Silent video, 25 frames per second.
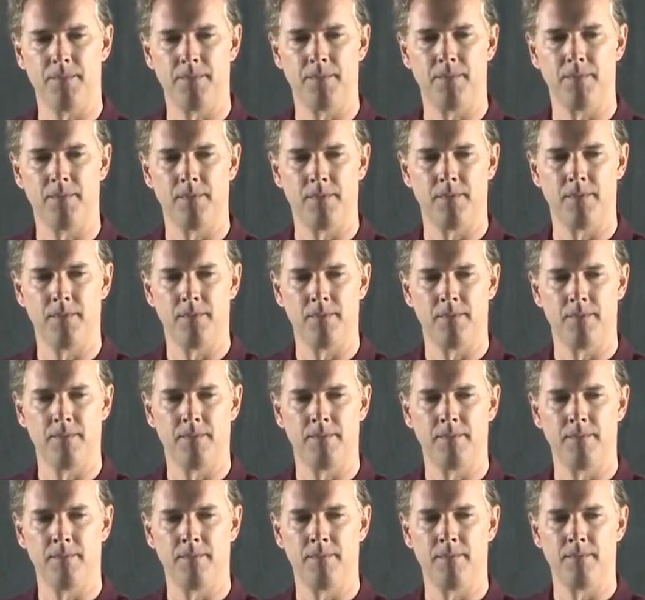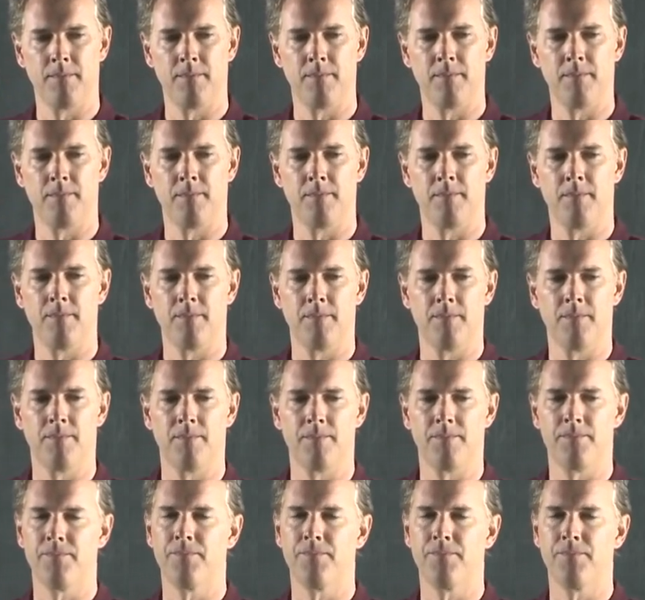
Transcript: (no one is talking)